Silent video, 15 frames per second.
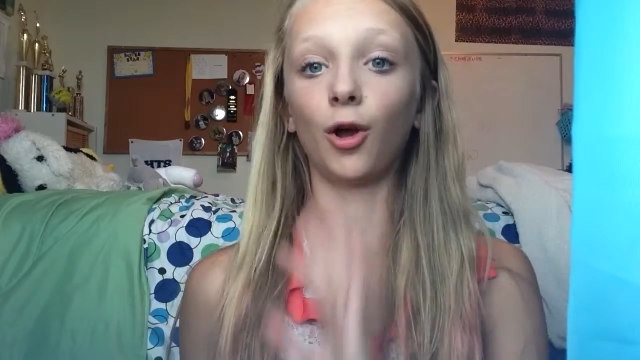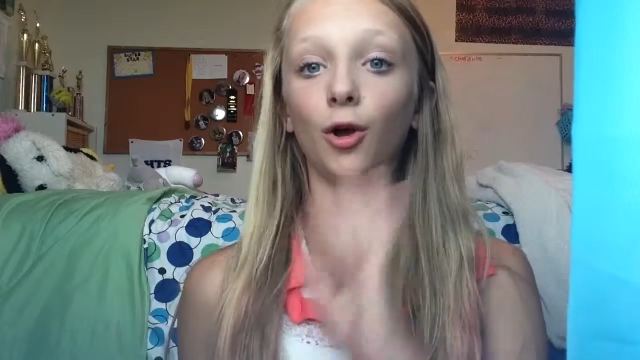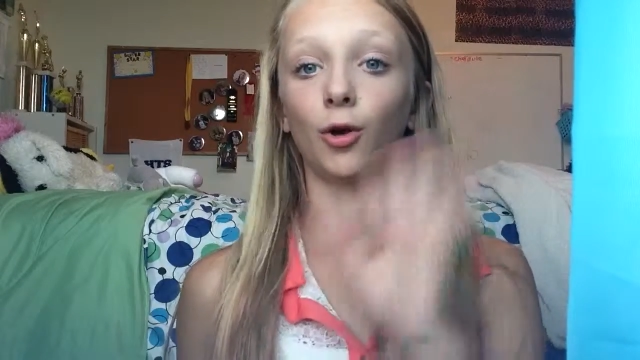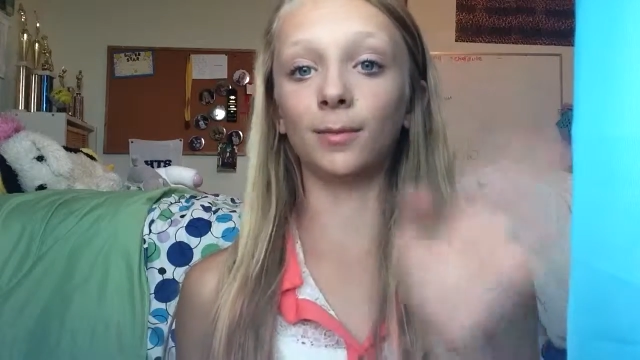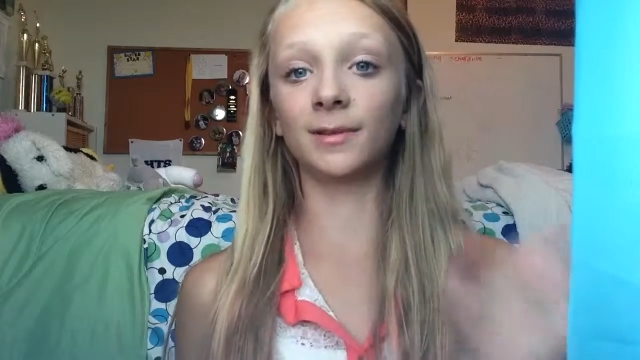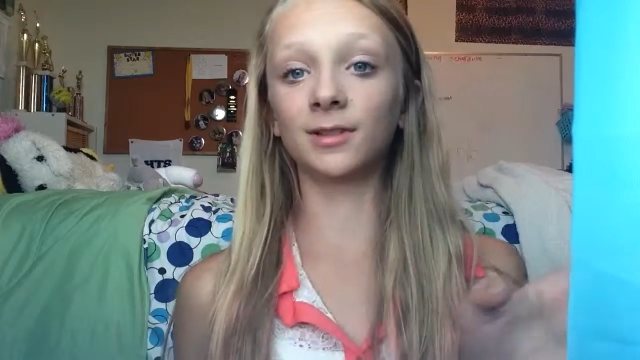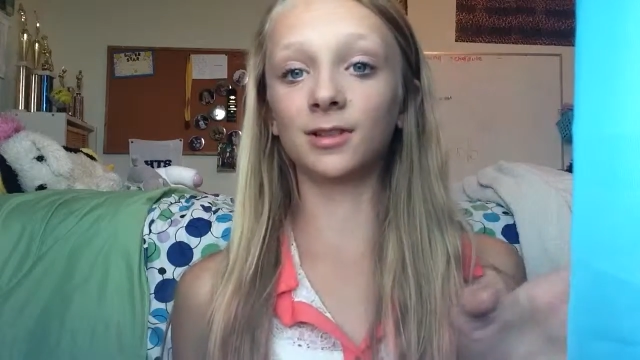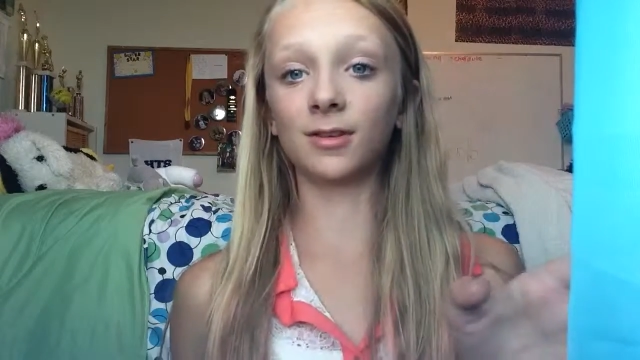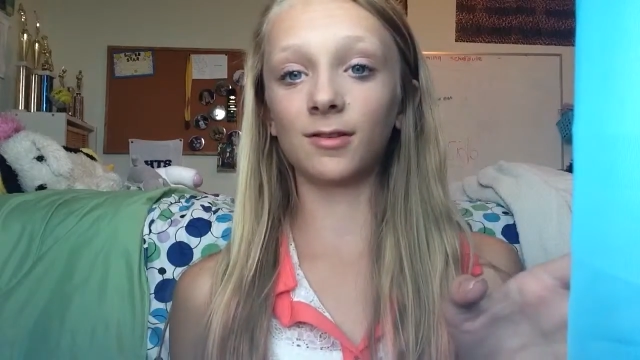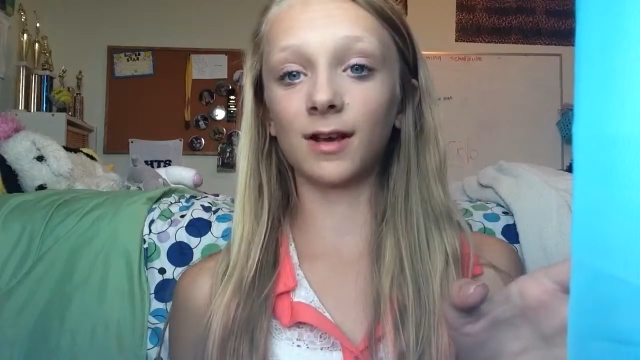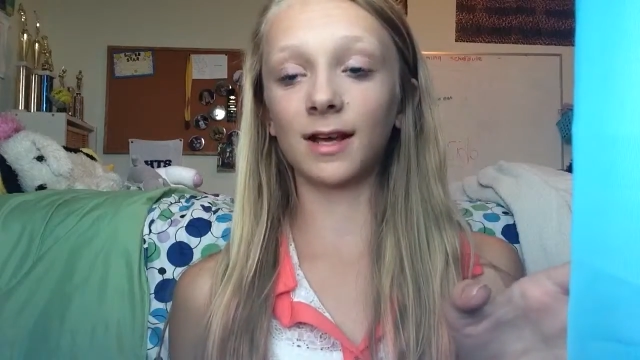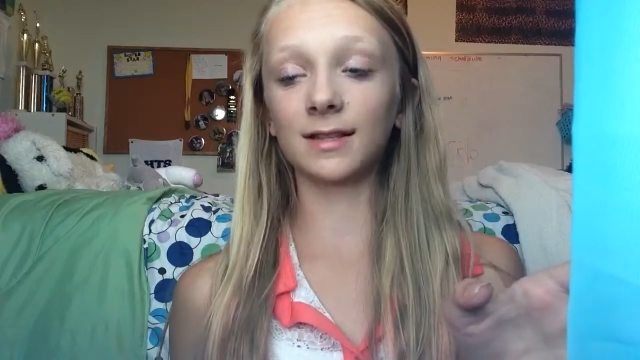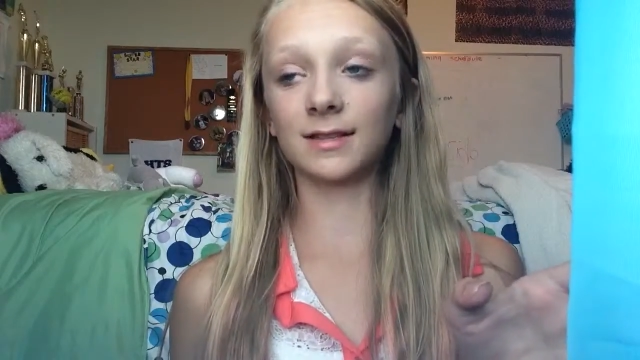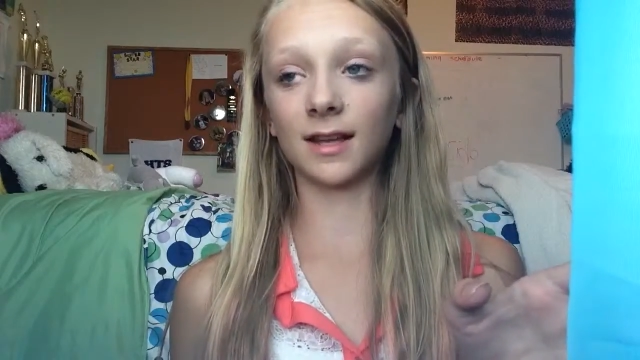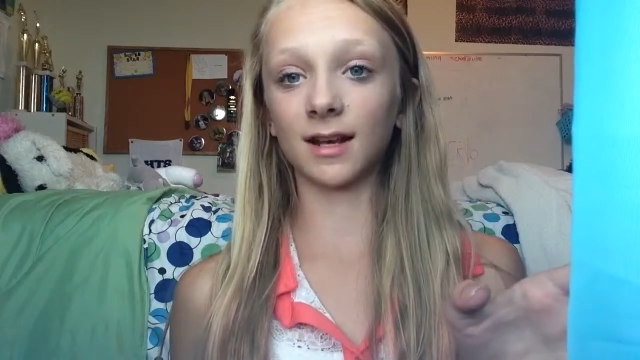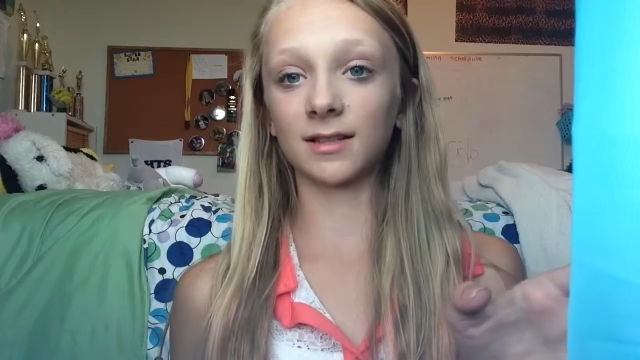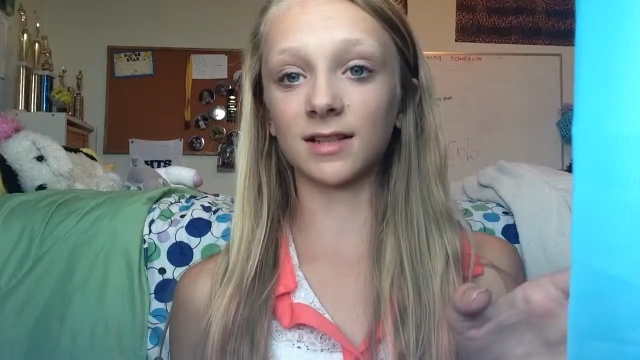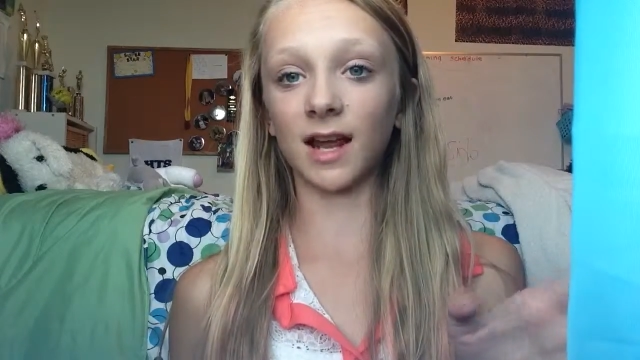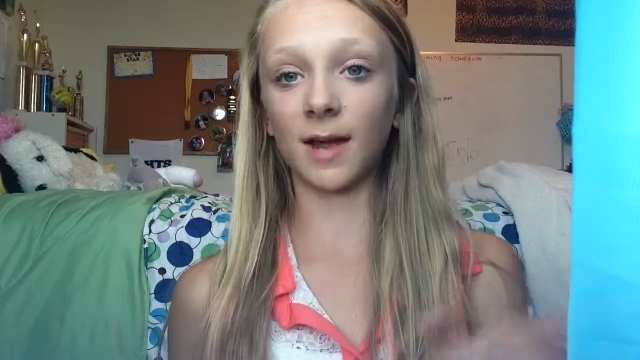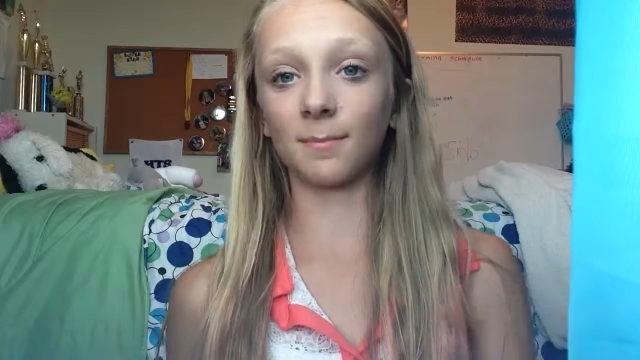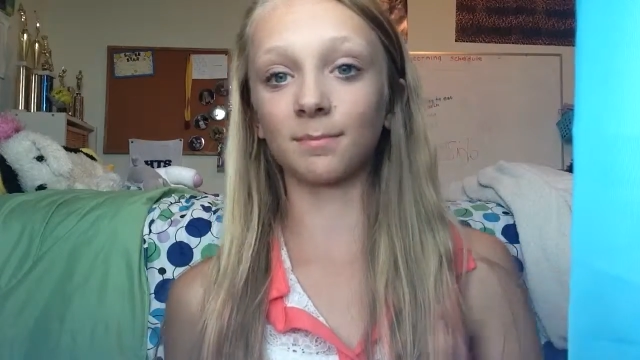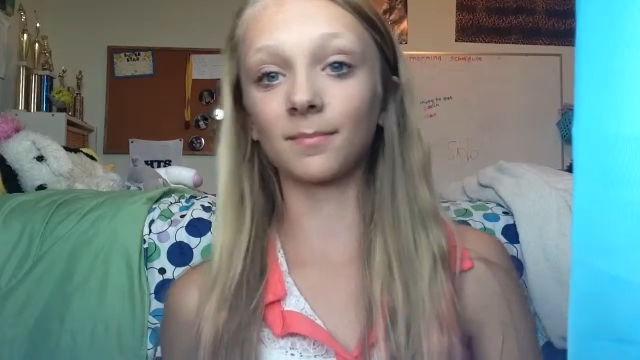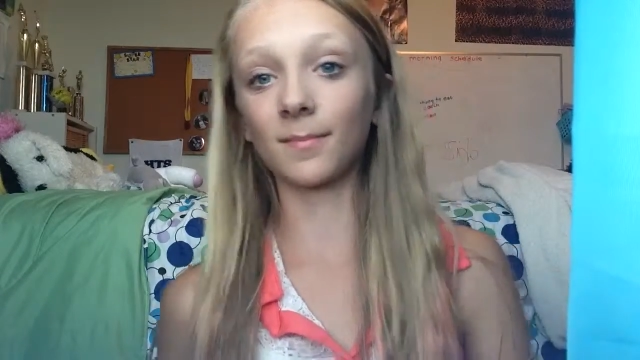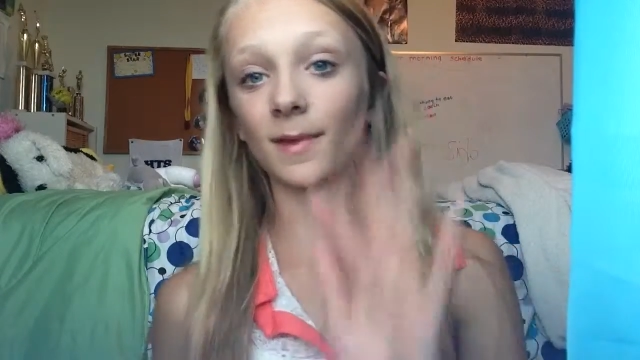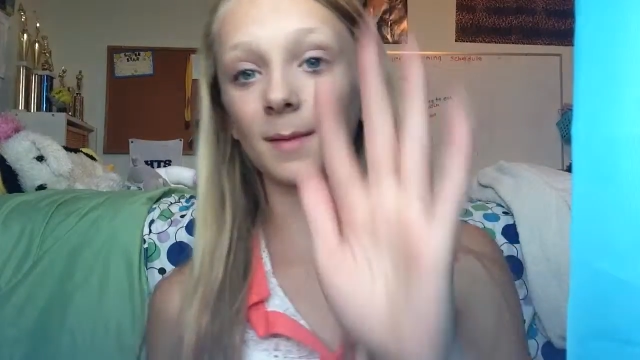Hope to see you guys next time.